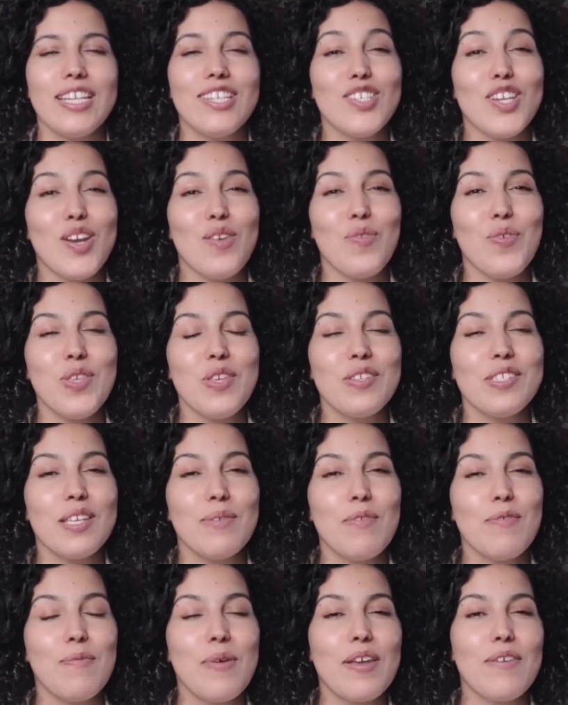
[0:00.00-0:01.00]
share with you some
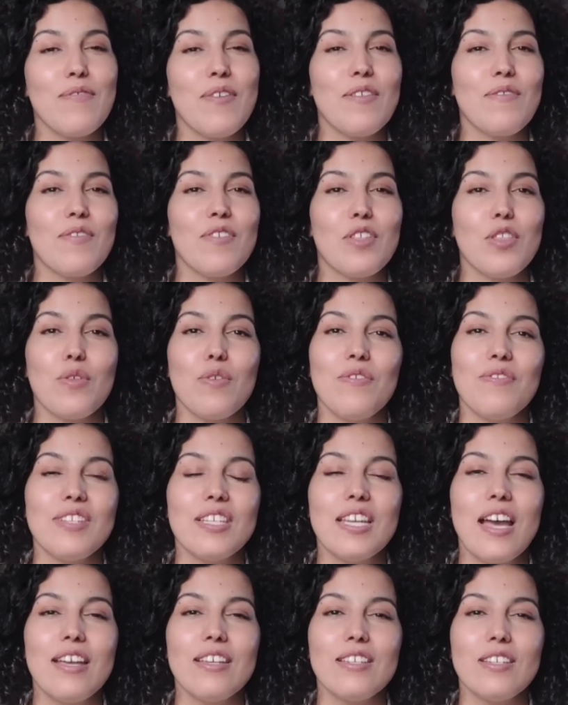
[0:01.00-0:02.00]
of my favorite thrifted
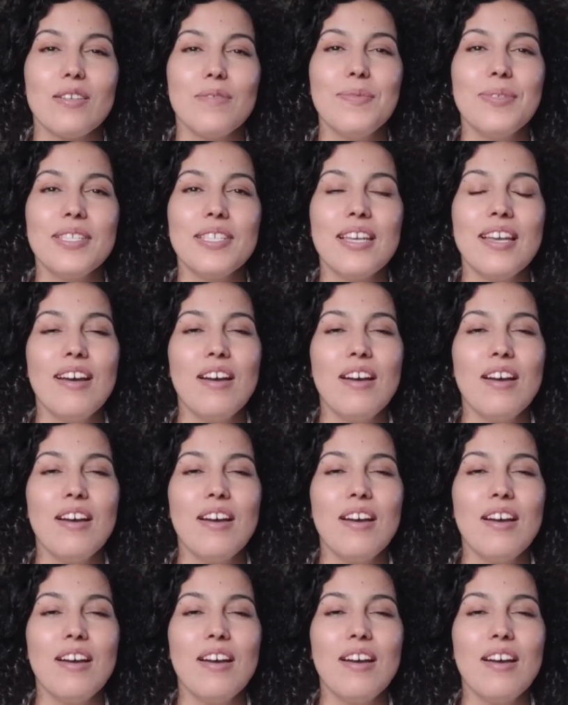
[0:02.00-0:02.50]
items,